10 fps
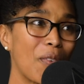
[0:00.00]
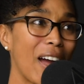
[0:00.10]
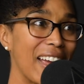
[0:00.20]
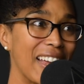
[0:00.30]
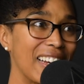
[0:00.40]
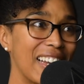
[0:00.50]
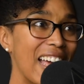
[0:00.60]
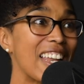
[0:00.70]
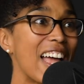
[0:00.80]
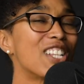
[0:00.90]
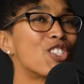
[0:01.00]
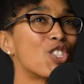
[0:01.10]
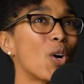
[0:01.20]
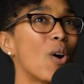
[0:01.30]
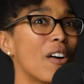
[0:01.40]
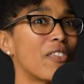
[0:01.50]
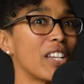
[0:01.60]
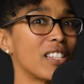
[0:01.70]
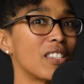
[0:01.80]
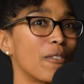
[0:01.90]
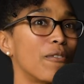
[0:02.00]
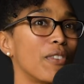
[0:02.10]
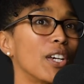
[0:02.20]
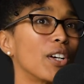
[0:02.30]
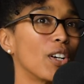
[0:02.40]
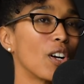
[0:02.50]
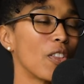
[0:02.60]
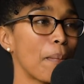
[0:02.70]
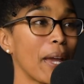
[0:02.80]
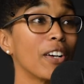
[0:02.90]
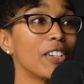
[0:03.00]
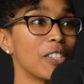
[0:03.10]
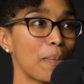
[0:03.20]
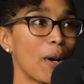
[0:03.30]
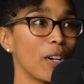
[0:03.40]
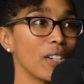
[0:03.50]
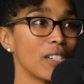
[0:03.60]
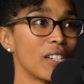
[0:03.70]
Right. And so often it's the fear on the parents' part.